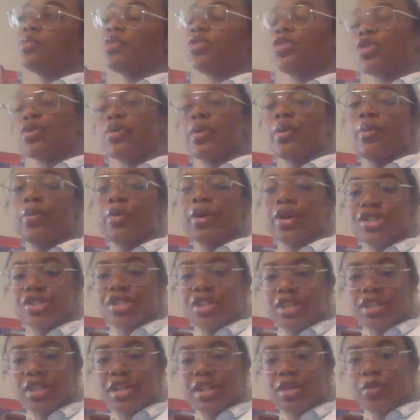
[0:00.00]
where
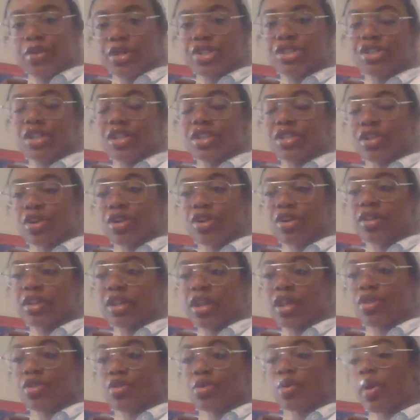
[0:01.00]
she is
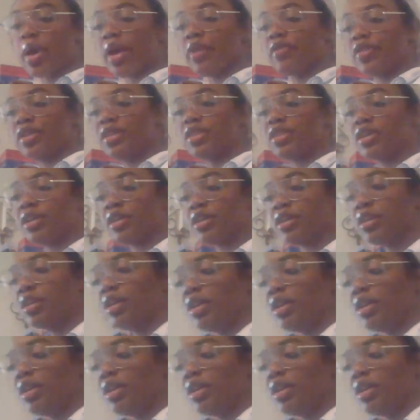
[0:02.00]
currently through everything.